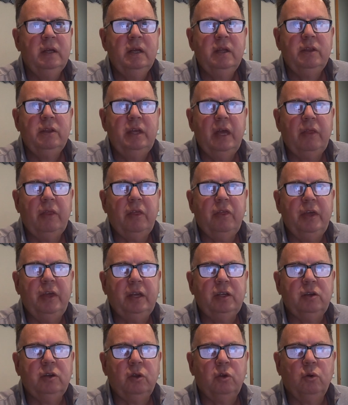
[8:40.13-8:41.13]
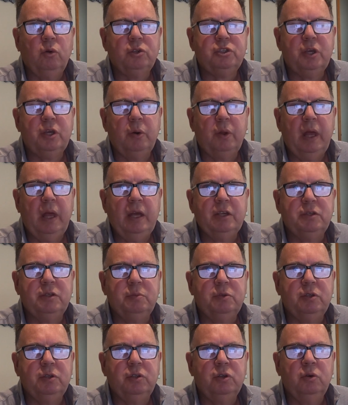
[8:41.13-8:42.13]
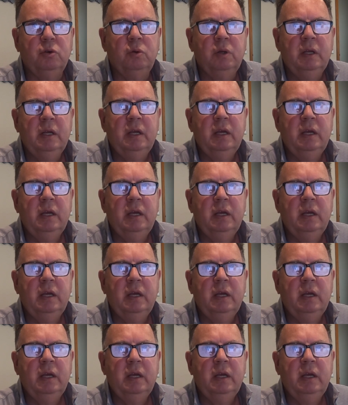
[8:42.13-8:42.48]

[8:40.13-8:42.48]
The other thing it also allows them to do